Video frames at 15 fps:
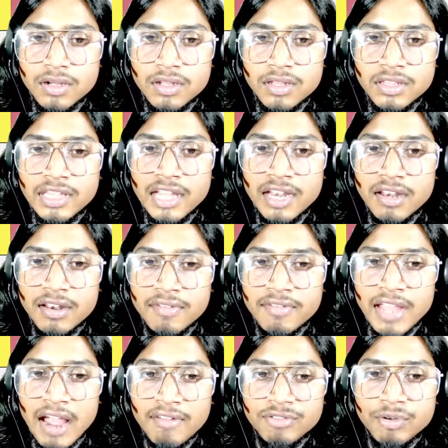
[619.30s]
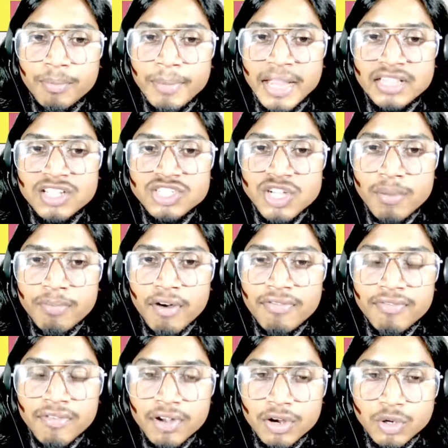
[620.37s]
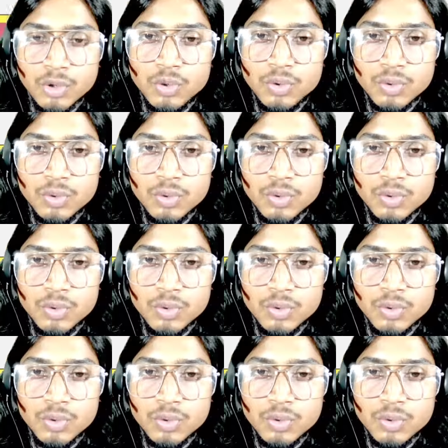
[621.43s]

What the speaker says: then we have to make the jump of 2.